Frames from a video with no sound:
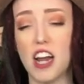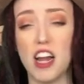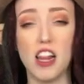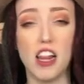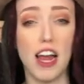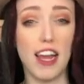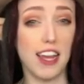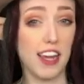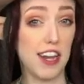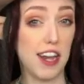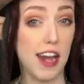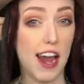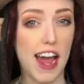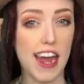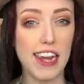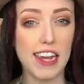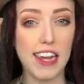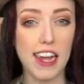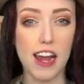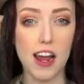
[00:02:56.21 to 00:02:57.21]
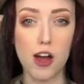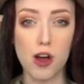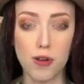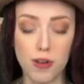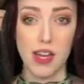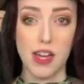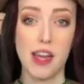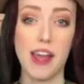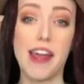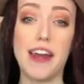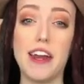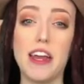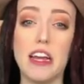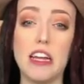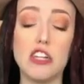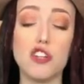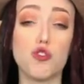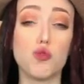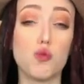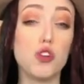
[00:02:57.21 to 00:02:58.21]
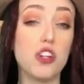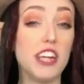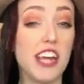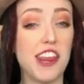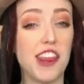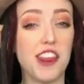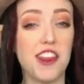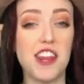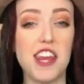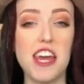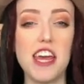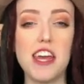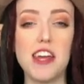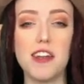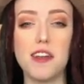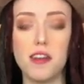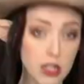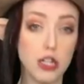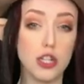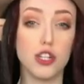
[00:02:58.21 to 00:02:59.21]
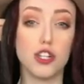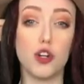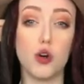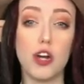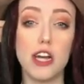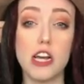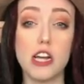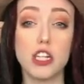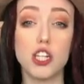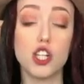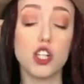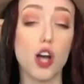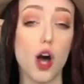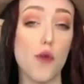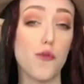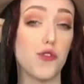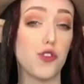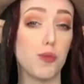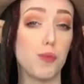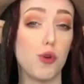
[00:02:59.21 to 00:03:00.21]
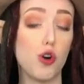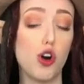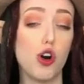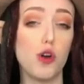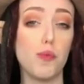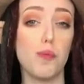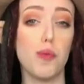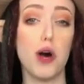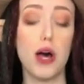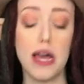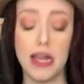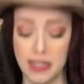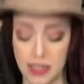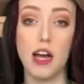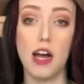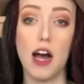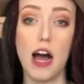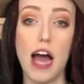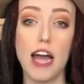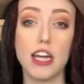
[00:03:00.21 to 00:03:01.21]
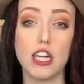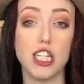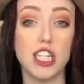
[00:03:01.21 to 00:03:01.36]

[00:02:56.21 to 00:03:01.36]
of like a nightgown, and it is really thin, so it is comfortable, but I could